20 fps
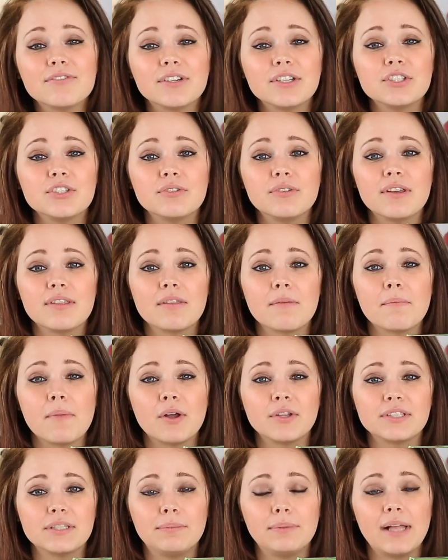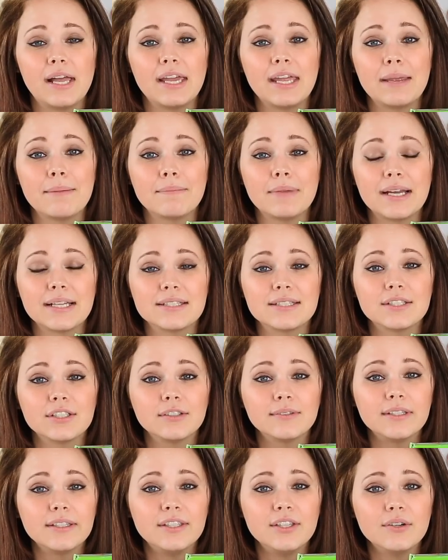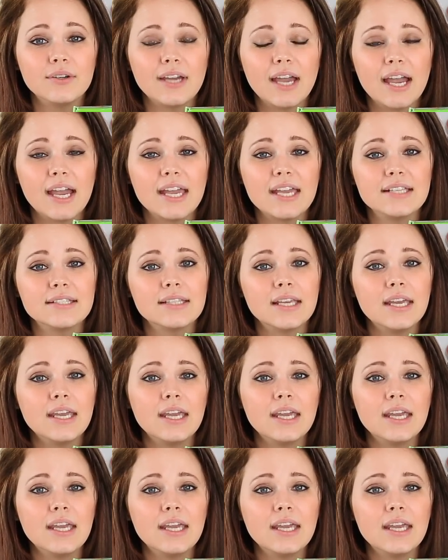fun doing the multiplying monster with you guys.